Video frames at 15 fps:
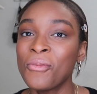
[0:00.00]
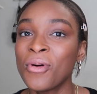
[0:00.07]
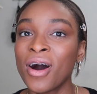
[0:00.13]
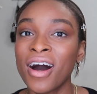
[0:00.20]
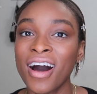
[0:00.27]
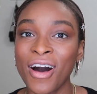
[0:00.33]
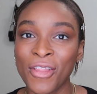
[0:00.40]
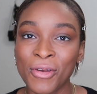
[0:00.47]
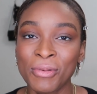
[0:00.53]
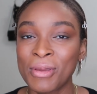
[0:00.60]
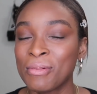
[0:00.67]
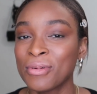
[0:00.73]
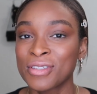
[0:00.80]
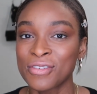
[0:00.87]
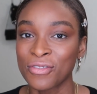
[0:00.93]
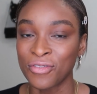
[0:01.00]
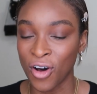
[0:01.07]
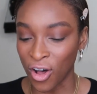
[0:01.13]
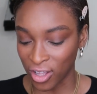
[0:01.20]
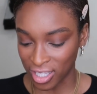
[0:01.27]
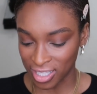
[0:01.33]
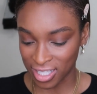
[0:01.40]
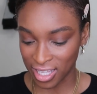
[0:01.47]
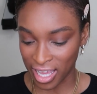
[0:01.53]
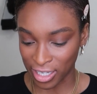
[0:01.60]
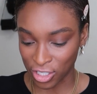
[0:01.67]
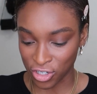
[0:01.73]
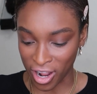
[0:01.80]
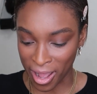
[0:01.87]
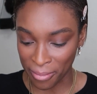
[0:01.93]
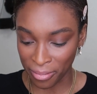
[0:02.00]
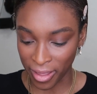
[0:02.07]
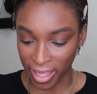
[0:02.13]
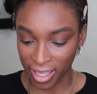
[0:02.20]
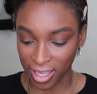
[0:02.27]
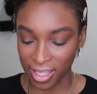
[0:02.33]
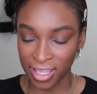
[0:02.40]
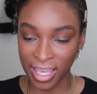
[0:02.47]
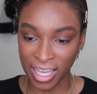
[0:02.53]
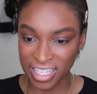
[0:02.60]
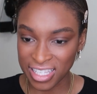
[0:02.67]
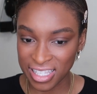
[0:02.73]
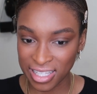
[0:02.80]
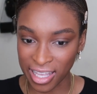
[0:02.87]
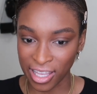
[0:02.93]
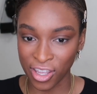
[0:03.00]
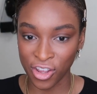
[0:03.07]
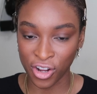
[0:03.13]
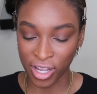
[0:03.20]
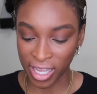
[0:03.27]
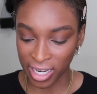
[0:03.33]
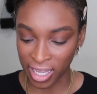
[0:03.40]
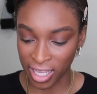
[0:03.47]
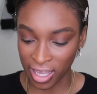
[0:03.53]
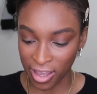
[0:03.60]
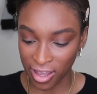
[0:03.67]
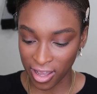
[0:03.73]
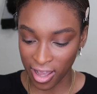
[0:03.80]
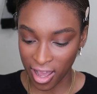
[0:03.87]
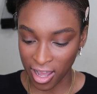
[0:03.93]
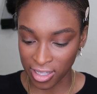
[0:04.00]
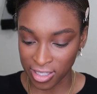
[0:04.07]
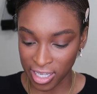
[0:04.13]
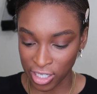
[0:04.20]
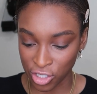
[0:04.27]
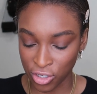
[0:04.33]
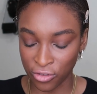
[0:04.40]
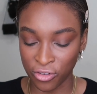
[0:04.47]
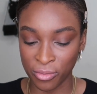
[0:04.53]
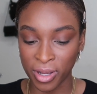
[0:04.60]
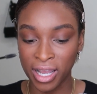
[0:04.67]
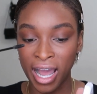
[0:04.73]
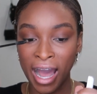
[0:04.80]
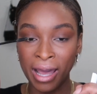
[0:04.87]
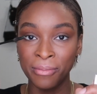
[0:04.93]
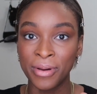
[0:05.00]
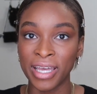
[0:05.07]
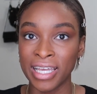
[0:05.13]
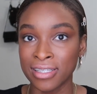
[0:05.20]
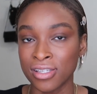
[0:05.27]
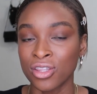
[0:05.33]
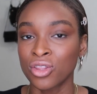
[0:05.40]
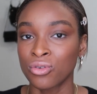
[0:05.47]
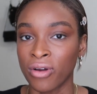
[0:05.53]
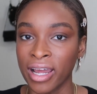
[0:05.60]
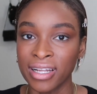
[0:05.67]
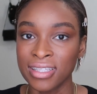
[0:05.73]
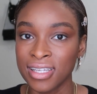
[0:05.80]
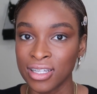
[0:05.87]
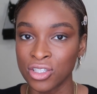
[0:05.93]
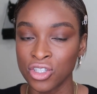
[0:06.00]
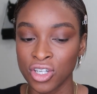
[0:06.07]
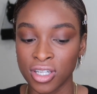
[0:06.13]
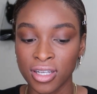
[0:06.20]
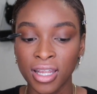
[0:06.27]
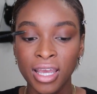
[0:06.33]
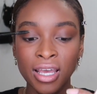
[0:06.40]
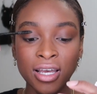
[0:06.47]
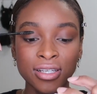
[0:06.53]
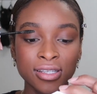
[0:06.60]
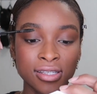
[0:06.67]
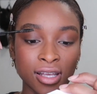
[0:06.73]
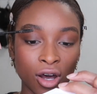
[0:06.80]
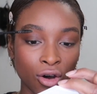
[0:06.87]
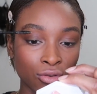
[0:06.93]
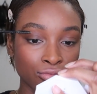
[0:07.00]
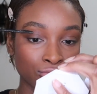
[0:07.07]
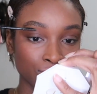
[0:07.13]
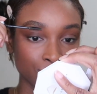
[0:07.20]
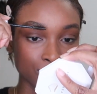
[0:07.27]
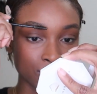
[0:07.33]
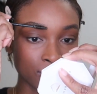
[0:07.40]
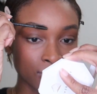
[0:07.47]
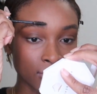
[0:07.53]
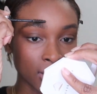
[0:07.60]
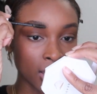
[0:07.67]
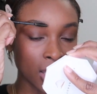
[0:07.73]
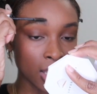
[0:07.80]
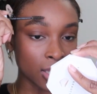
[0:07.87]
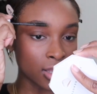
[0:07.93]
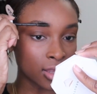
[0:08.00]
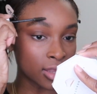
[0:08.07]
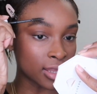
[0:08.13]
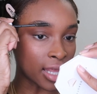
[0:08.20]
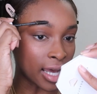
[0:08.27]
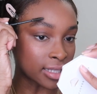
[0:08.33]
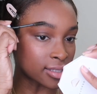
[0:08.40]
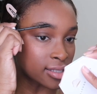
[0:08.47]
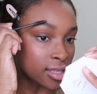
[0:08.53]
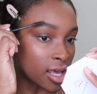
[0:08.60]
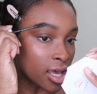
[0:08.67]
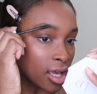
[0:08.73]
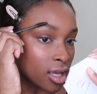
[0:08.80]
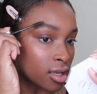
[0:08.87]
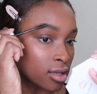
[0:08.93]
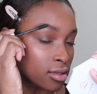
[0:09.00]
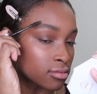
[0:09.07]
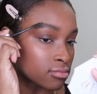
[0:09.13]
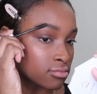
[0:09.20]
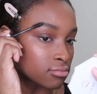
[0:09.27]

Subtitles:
want other people to fall into that trap. Like, yes, like you're getting attention from a guy, but is it the right attention? So that's like,